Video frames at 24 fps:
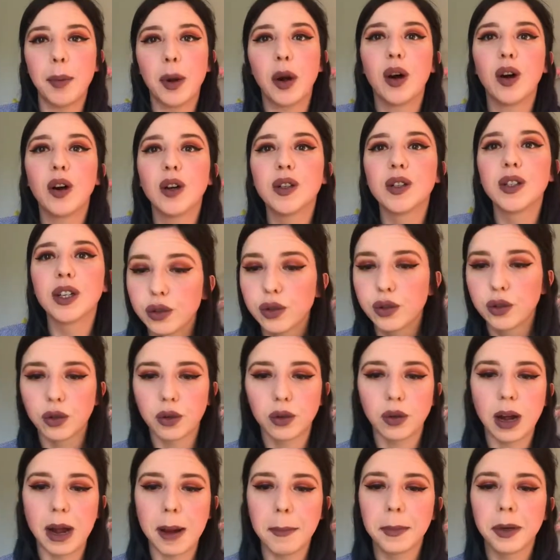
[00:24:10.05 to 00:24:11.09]
I bought.
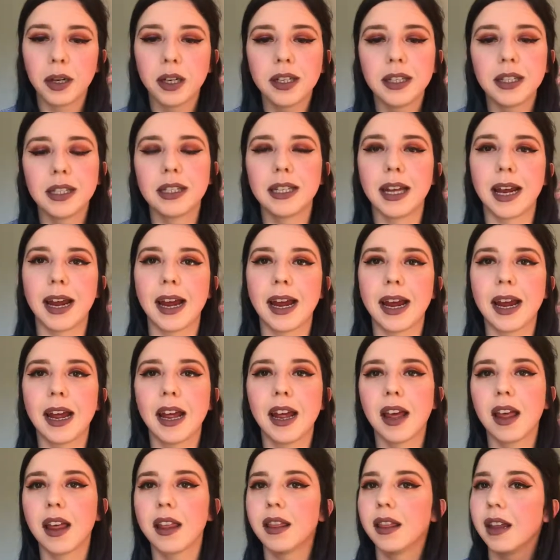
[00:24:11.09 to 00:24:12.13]
So I'm going to say
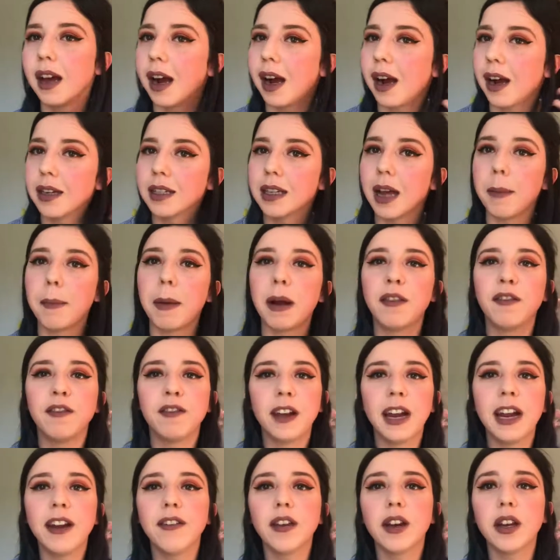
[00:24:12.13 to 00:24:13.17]
that my
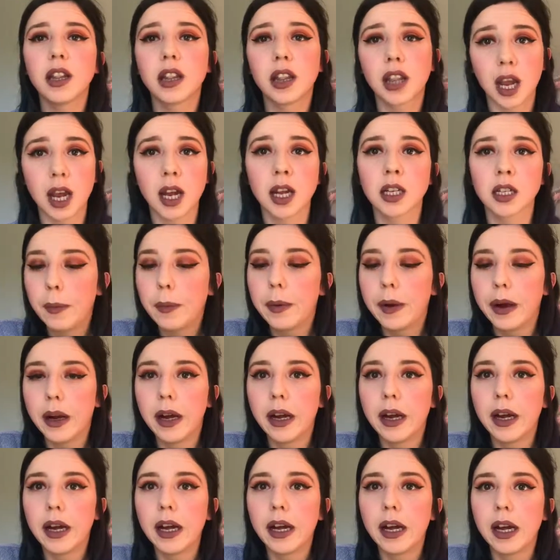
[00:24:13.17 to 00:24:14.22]
favourite things
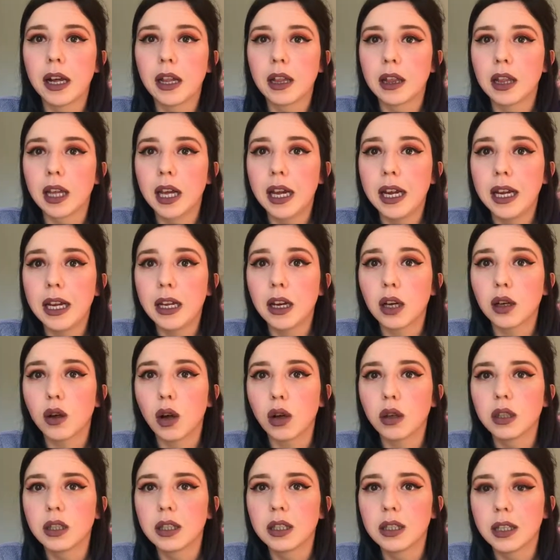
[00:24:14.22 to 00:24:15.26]
were the
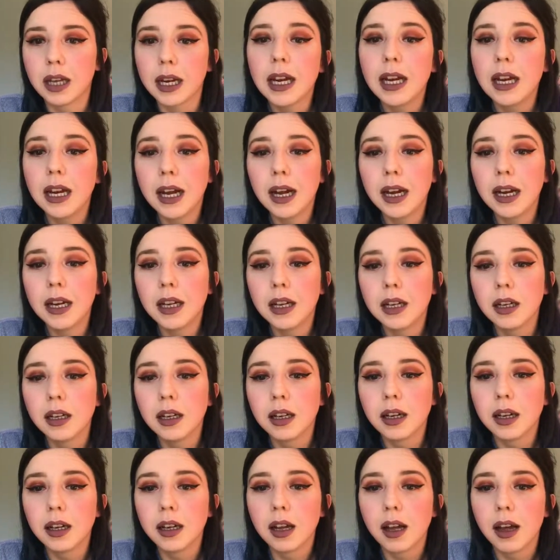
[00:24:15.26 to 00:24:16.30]
concealer,
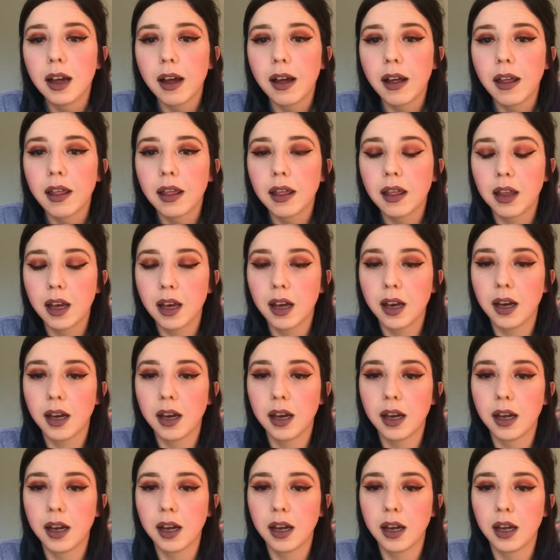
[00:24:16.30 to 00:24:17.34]

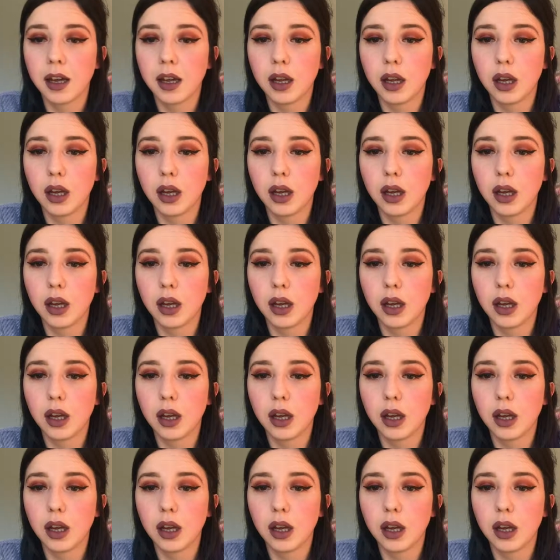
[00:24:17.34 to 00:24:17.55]
the